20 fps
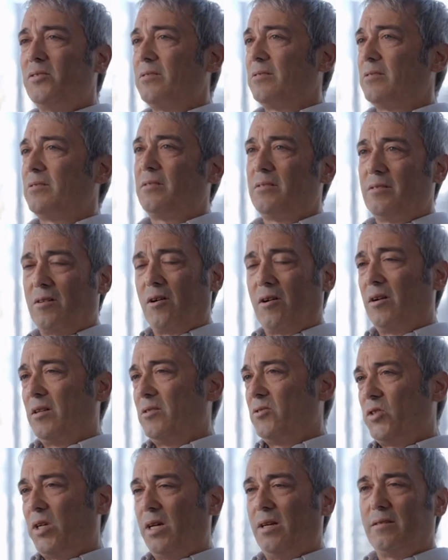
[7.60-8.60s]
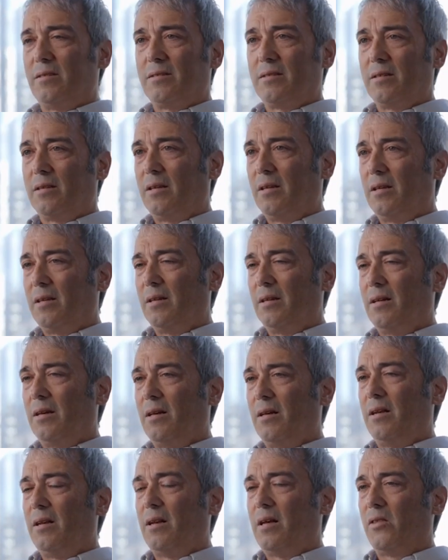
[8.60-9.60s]
started chasing
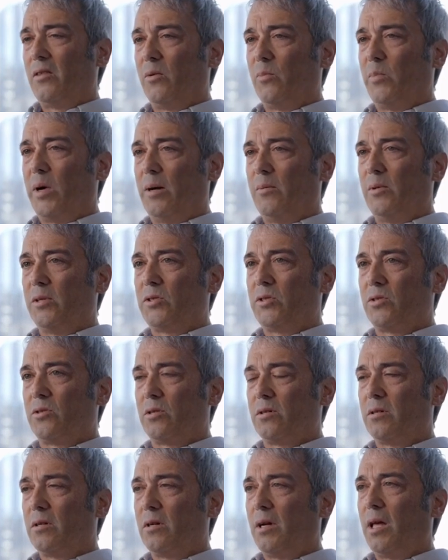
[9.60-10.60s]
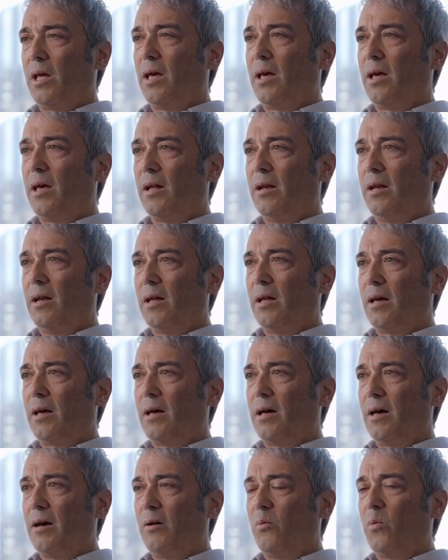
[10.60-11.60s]
another publisher and
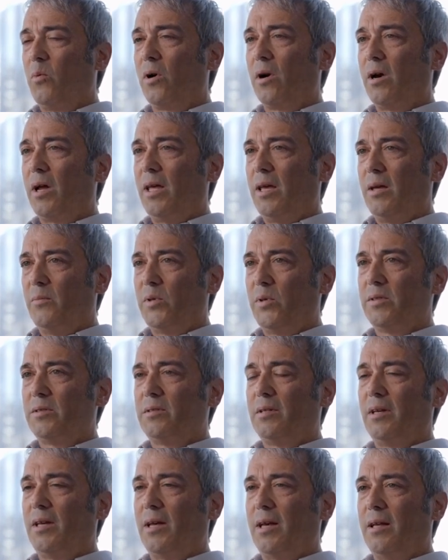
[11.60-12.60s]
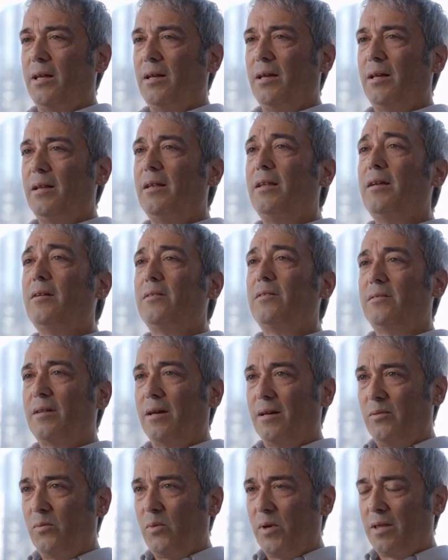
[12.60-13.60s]
were able to get a deal
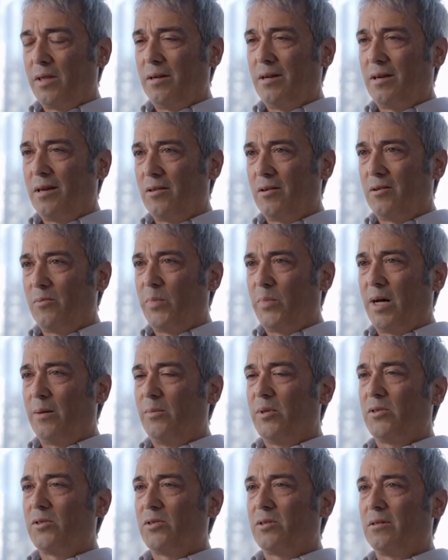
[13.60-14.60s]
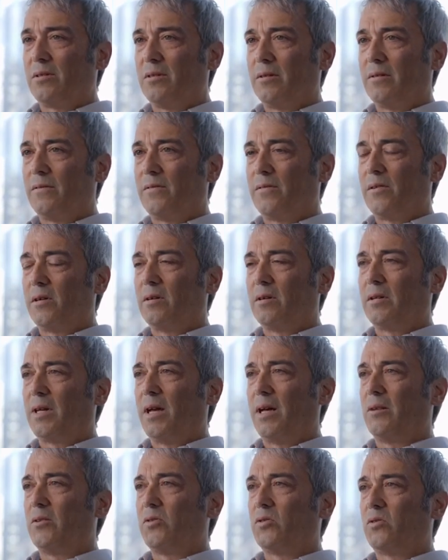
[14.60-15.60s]
done with another publisher for
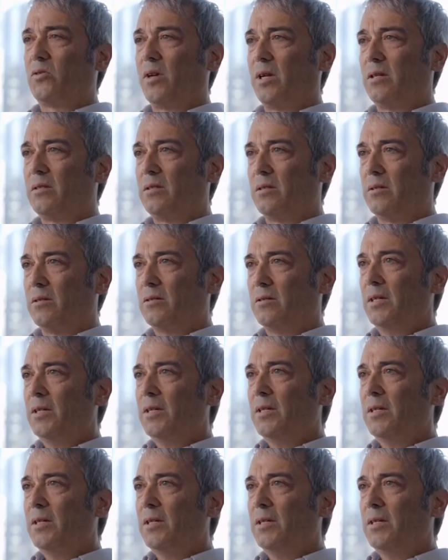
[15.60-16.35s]
Counter-Strike 2.